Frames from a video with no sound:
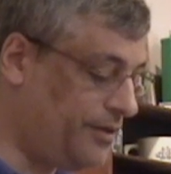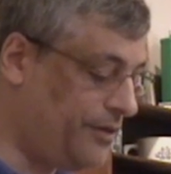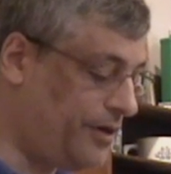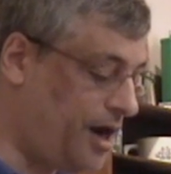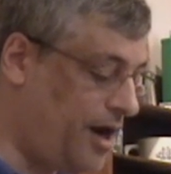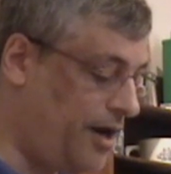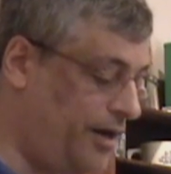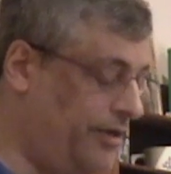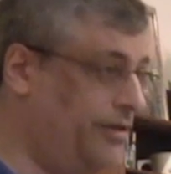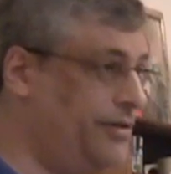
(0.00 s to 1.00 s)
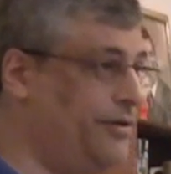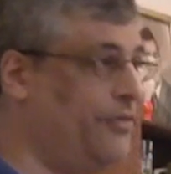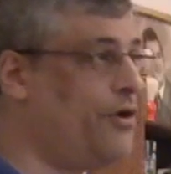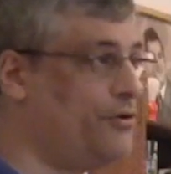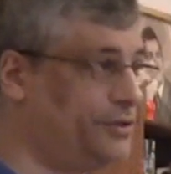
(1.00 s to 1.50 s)
there are
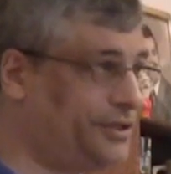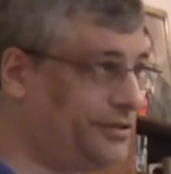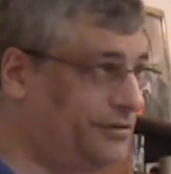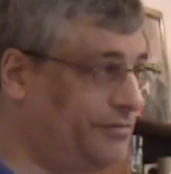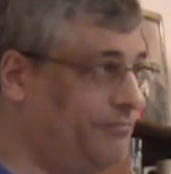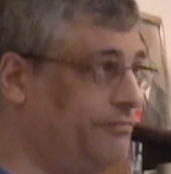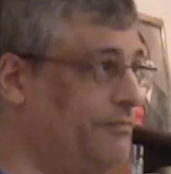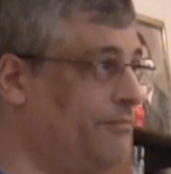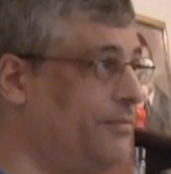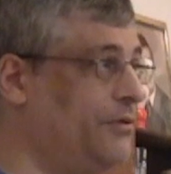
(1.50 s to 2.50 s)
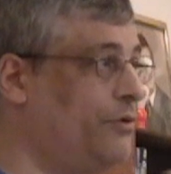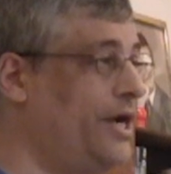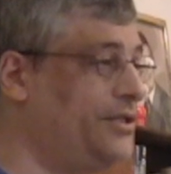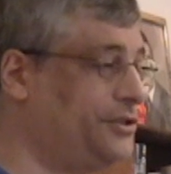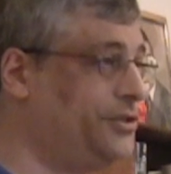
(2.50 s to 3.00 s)
those
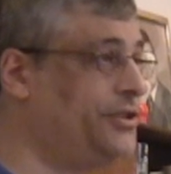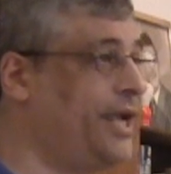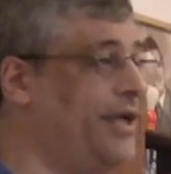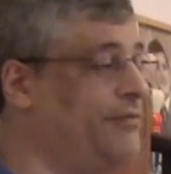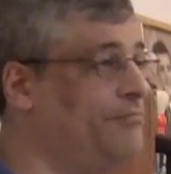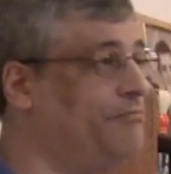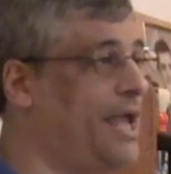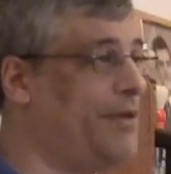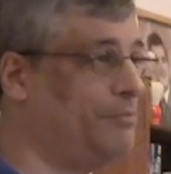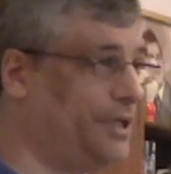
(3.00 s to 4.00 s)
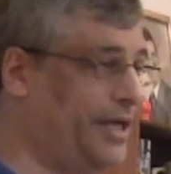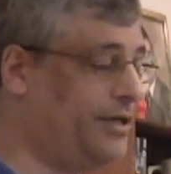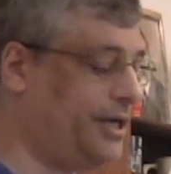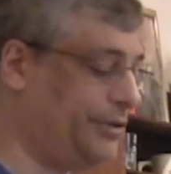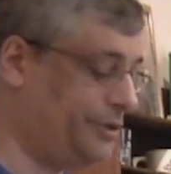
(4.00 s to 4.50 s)
razors and
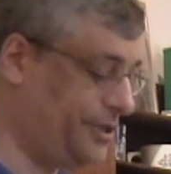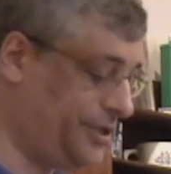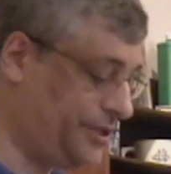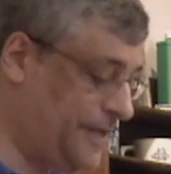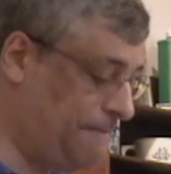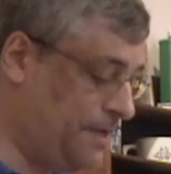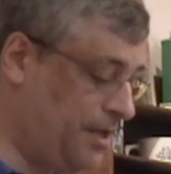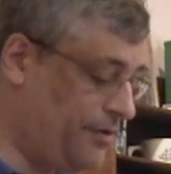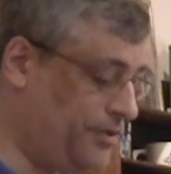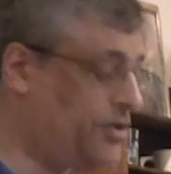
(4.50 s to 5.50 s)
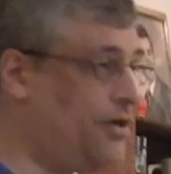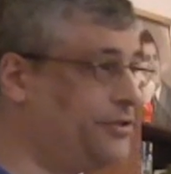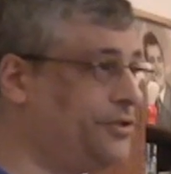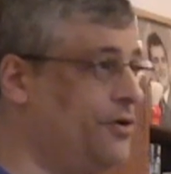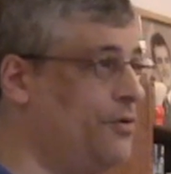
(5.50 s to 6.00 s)
blade cartridges. There's
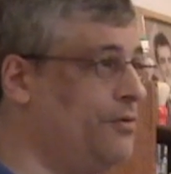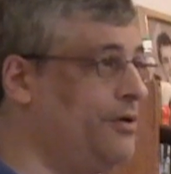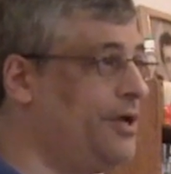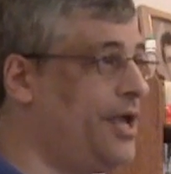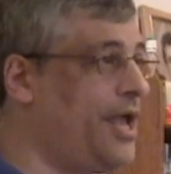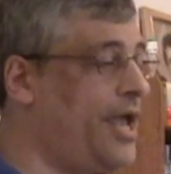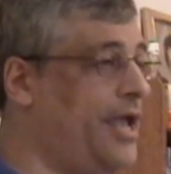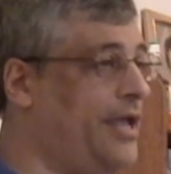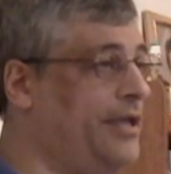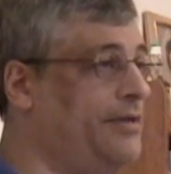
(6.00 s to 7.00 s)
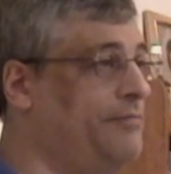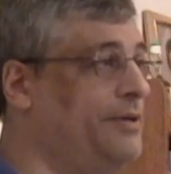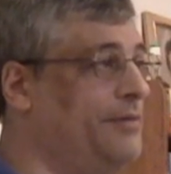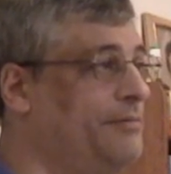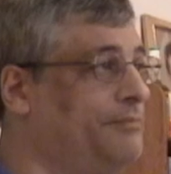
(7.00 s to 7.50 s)
also an
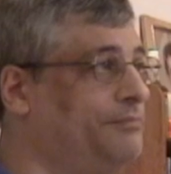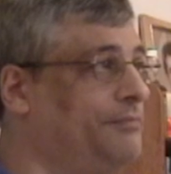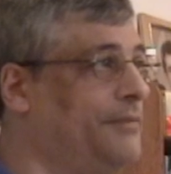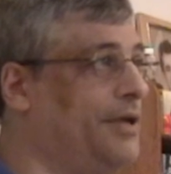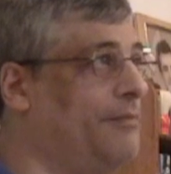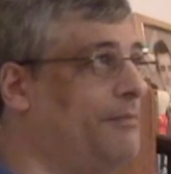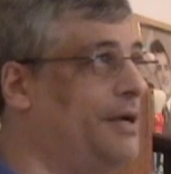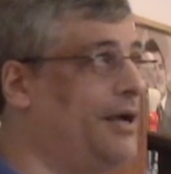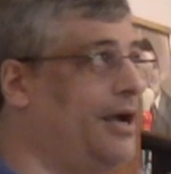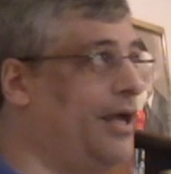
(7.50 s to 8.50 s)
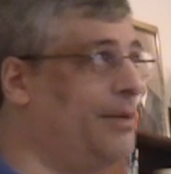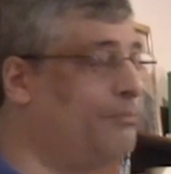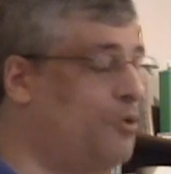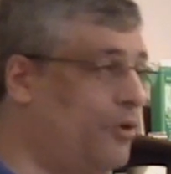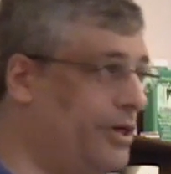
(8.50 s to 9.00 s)

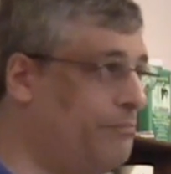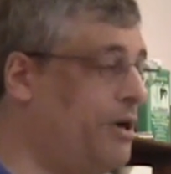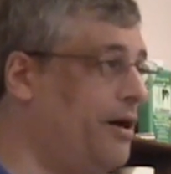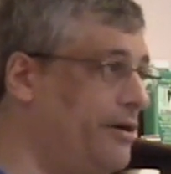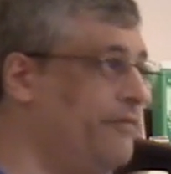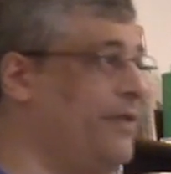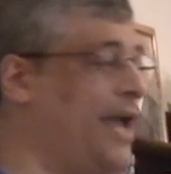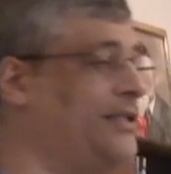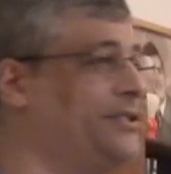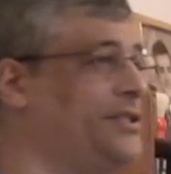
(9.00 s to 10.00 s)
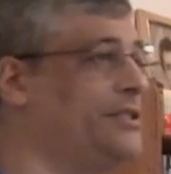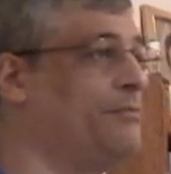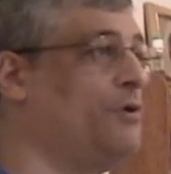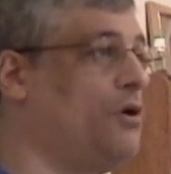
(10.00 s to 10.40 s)
important part of that system,